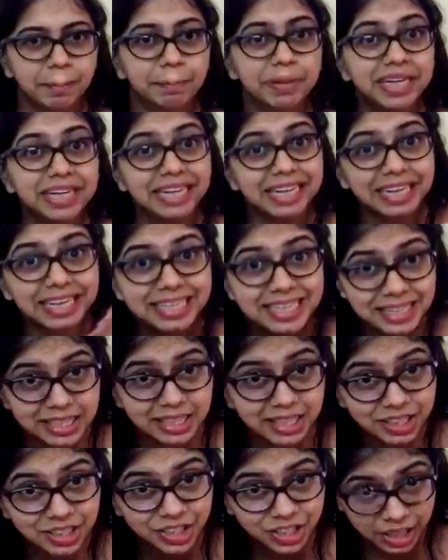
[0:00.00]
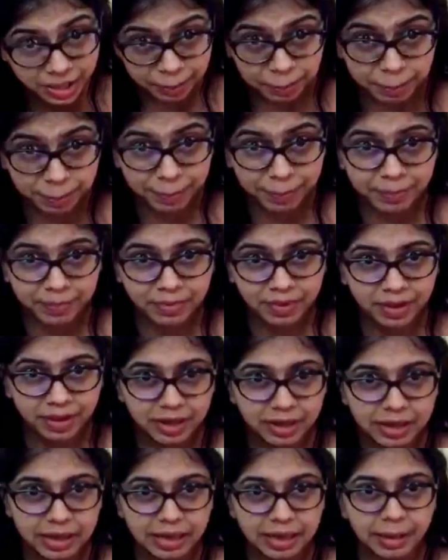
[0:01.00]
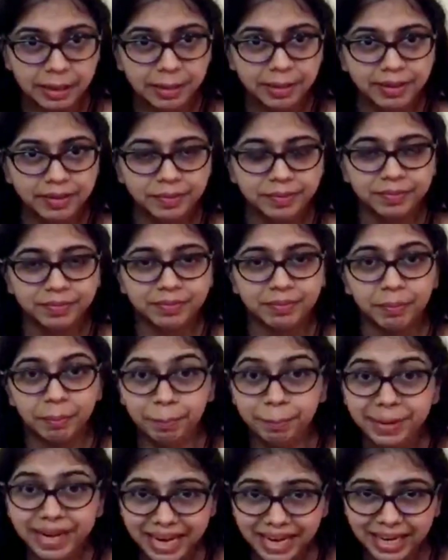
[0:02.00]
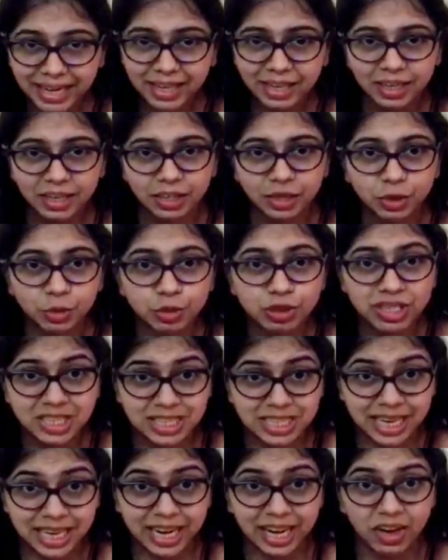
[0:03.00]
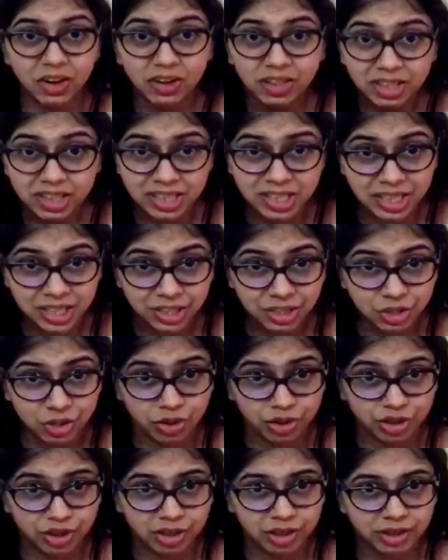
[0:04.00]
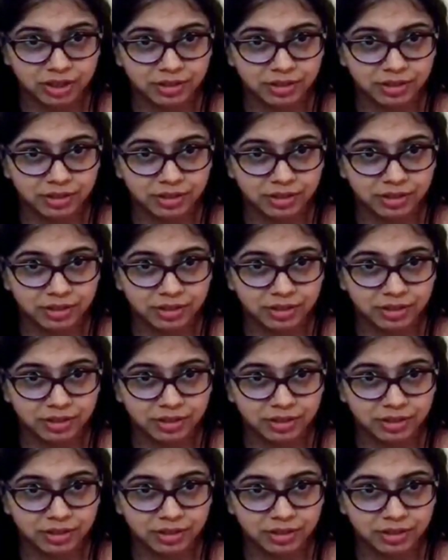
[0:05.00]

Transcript: But is the ship made to stay on the seashore?